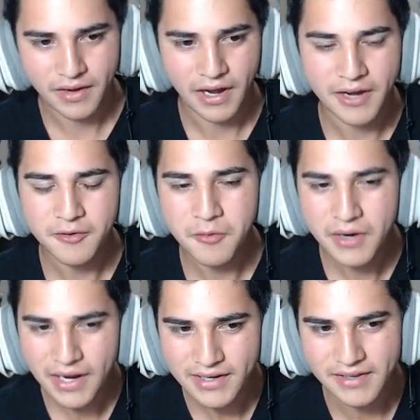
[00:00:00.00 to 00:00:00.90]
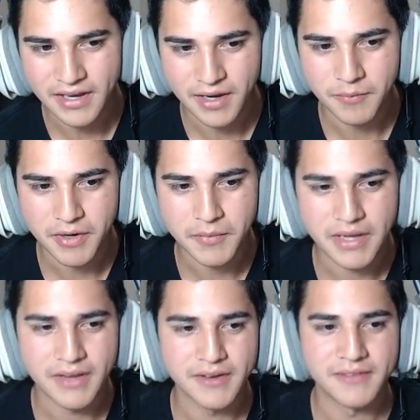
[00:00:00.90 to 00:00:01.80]
I don't know what kind of deck I'm going to
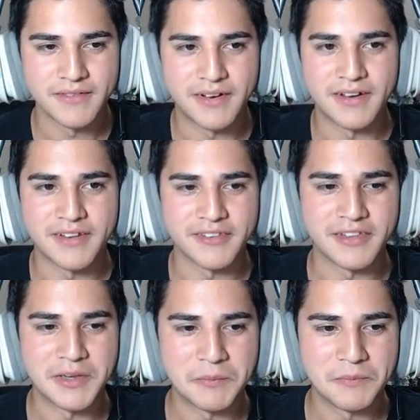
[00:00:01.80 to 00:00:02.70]
make, honestly.